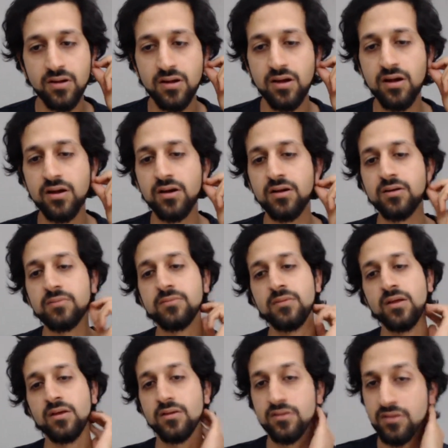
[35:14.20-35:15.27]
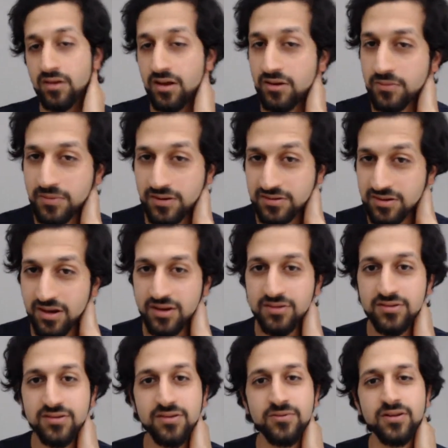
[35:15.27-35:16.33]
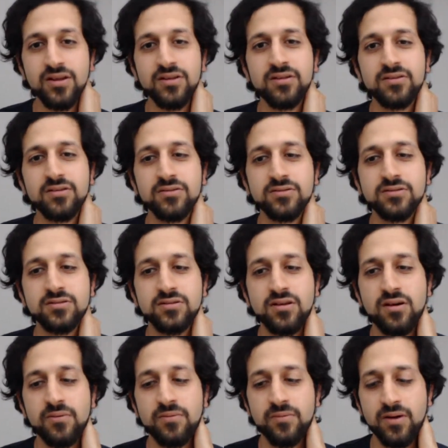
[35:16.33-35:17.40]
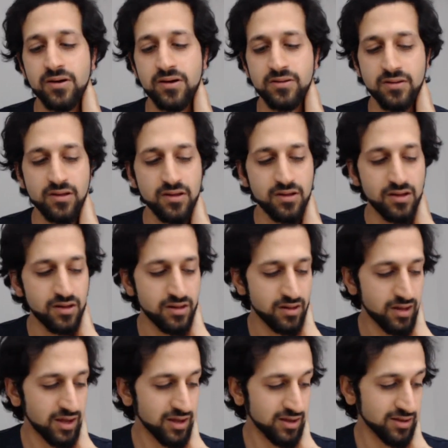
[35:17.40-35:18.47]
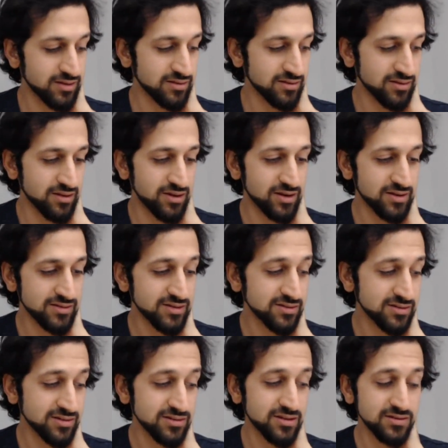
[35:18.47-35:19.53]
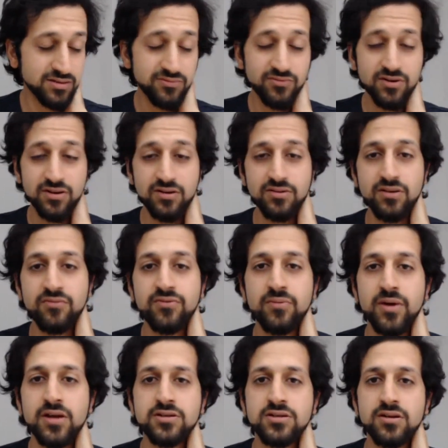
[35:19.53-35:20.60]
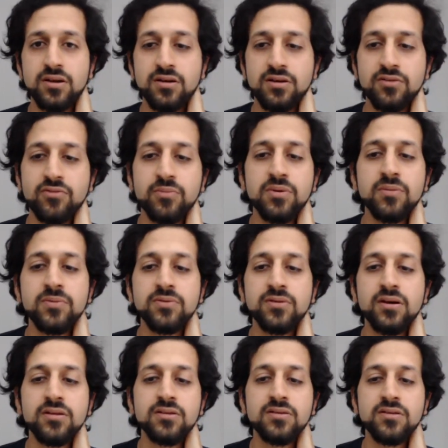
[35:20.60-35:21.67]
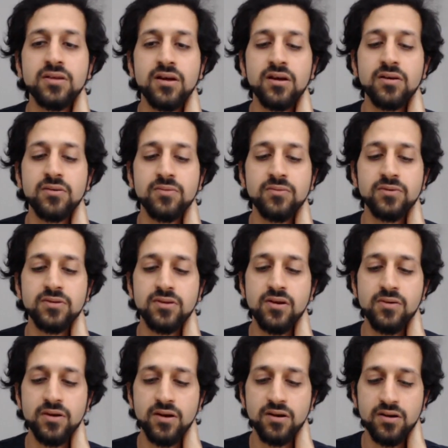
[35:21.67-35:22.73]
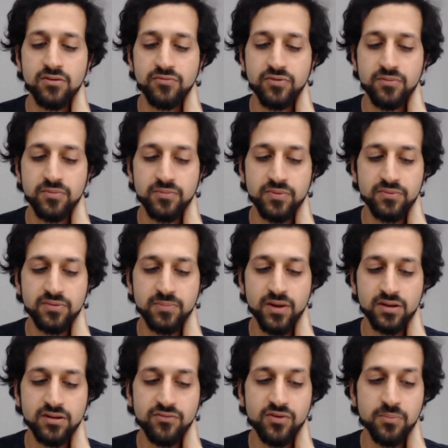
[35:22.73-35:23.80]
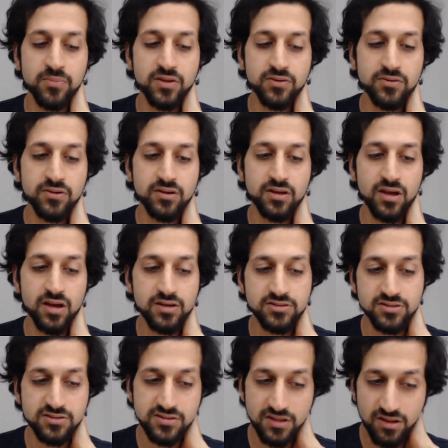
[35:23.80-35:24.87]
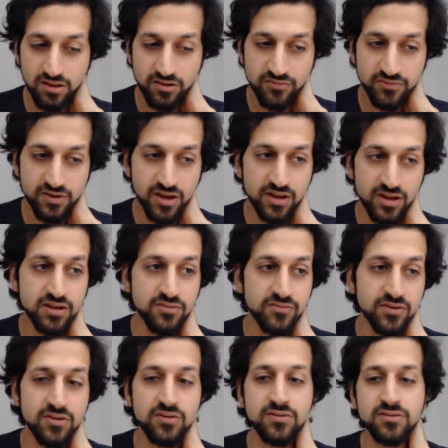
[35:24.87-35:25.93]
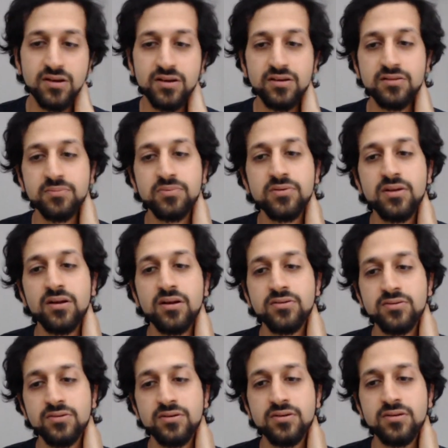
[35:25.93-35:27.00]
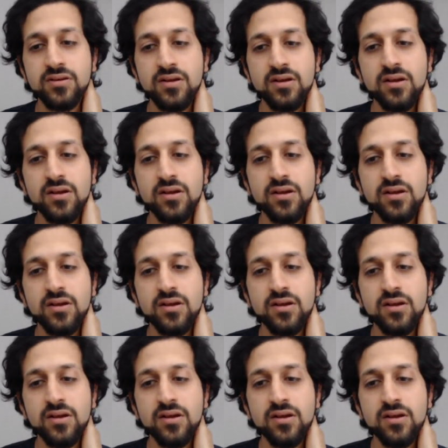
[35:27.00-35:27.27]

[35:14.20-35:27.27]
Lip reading: So yeah, we'll be excited to see what other solutions come about. And I guess that's really good information, I guess, for people to understand what's going on from perspective of Bitcoin Cash. There's a lot of negative news, I guess, put onto it.